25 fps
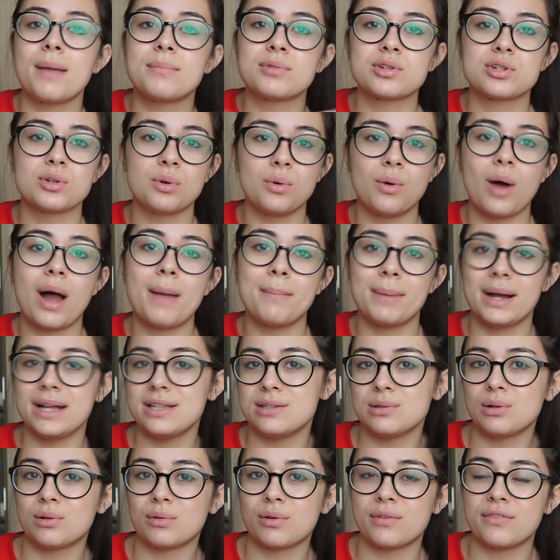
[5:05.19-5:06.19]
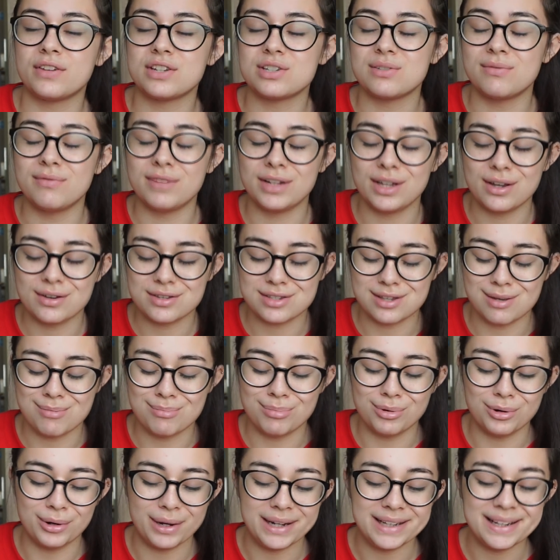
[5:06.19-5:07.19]
I'm sure I might do a revision video at
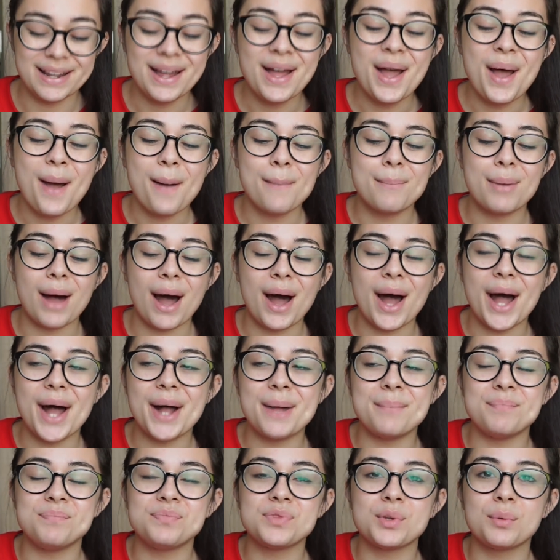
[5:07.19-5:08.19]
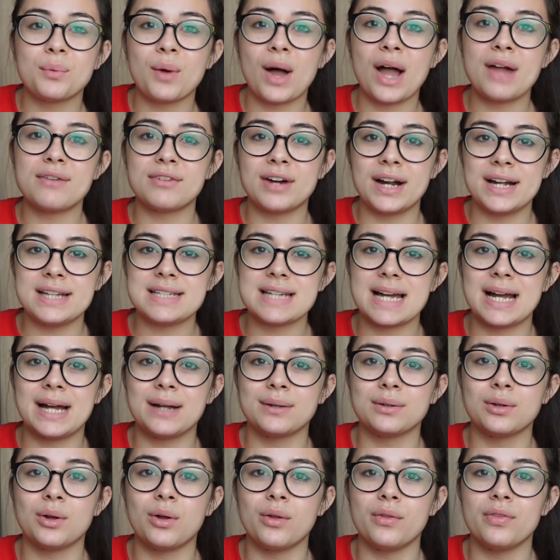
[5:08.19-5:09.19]
some point, but what I write
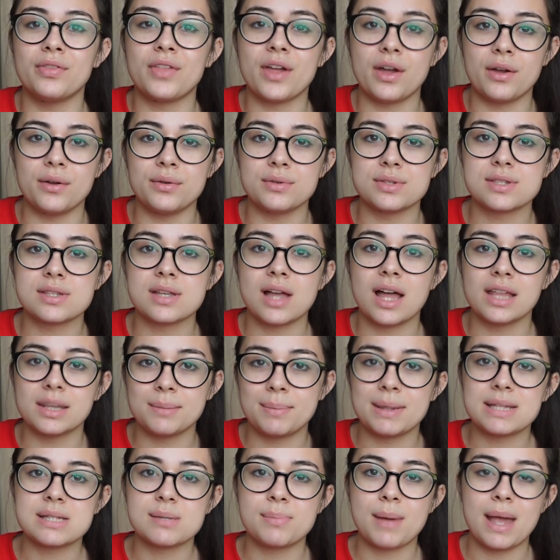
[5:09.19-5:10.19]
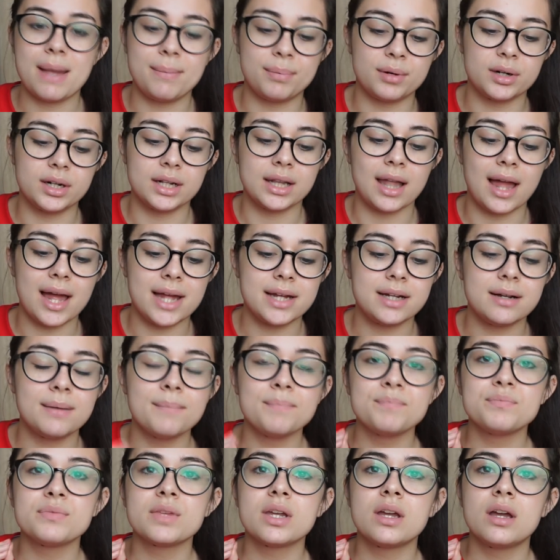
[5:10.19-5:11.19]
down on those other bits of paper are
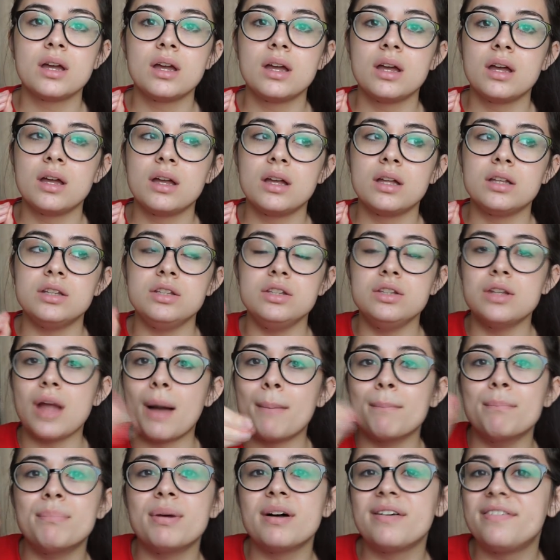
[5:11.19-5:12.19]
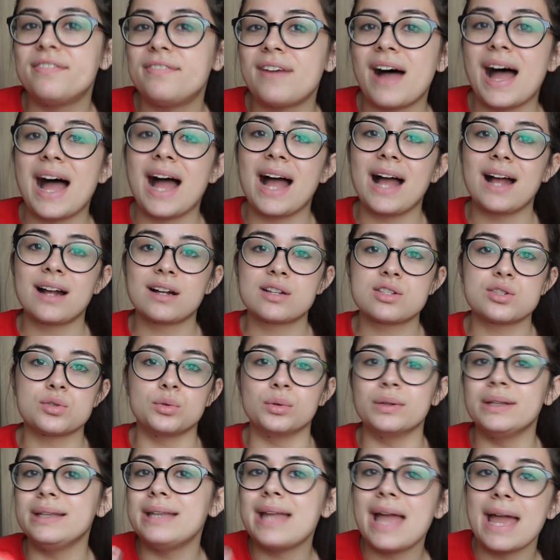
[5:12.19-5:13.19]
like number facts
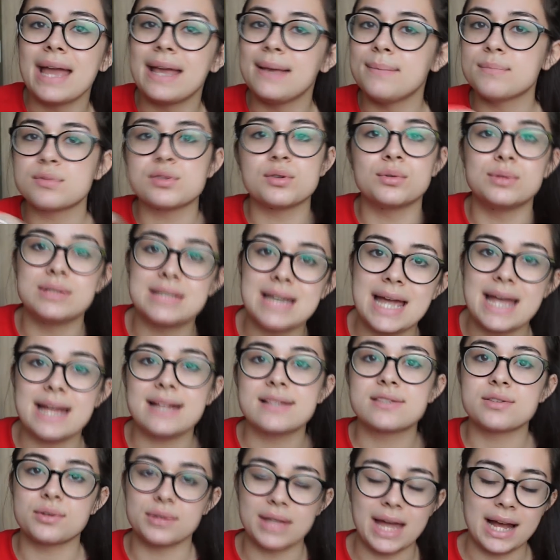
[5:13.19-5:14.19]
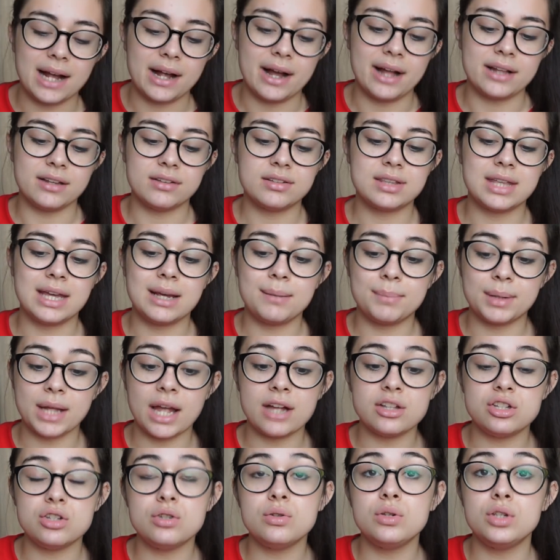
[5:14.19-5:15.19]
or names or dates or that kind of thing, but
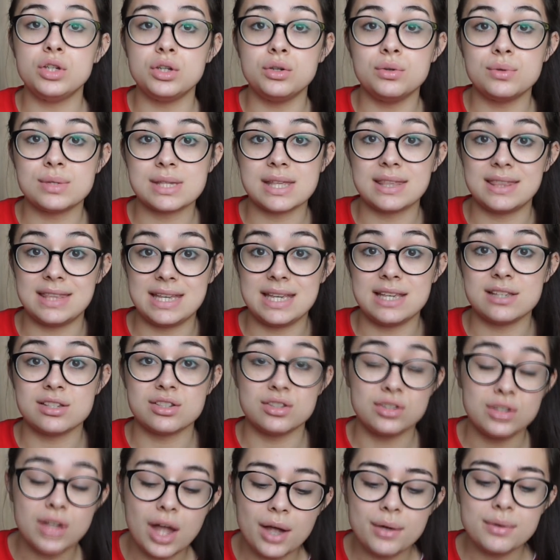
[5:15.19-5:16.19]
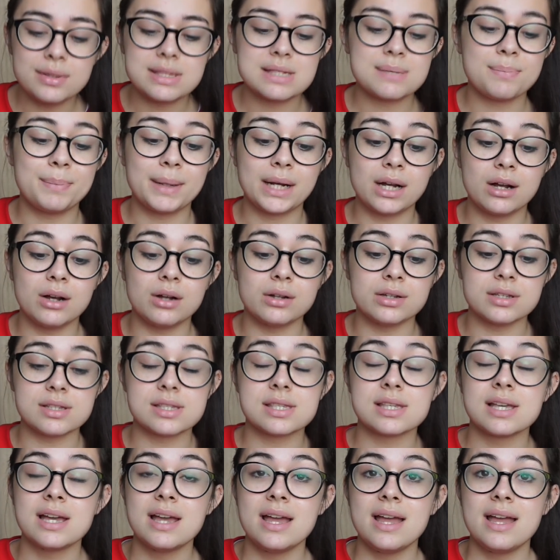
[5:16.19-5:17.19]
I do use these notes
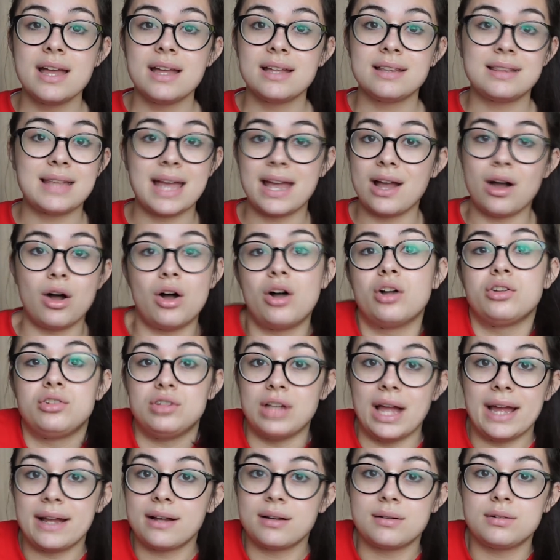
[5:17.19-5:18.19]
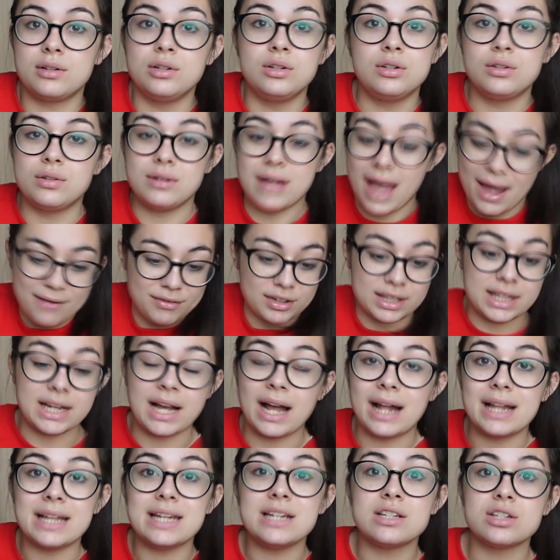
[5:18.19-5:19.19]
because they are like
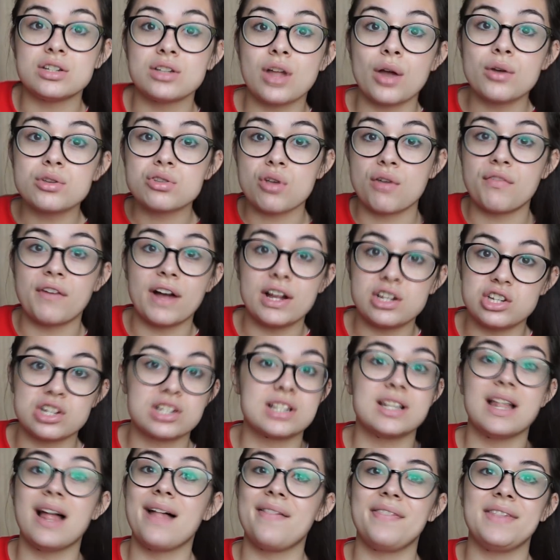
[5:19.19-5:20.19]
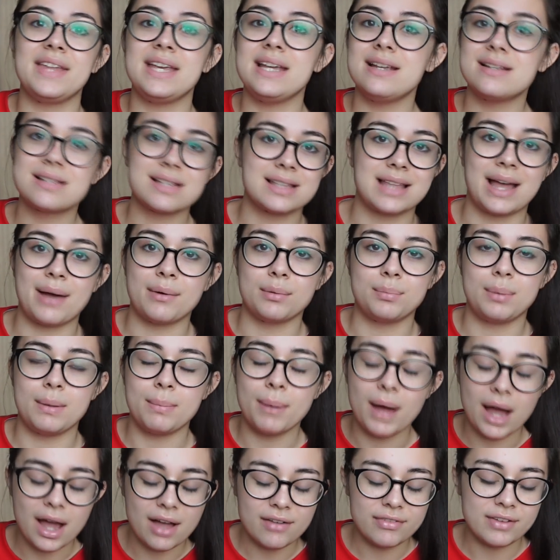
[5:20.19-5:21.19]
everything I need to know, so if I just learnt these, that would
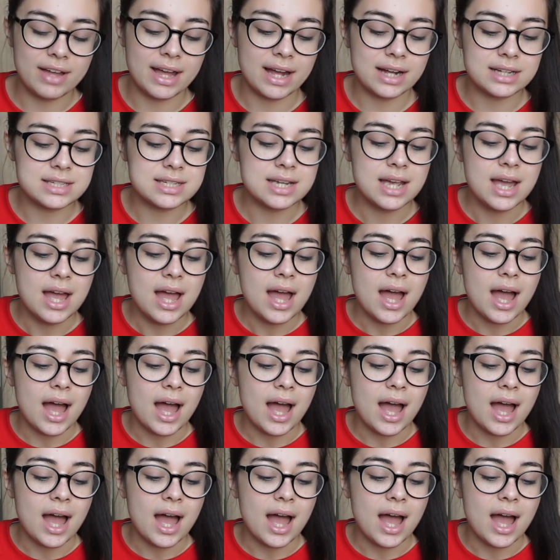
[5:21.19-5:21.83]
be perfect.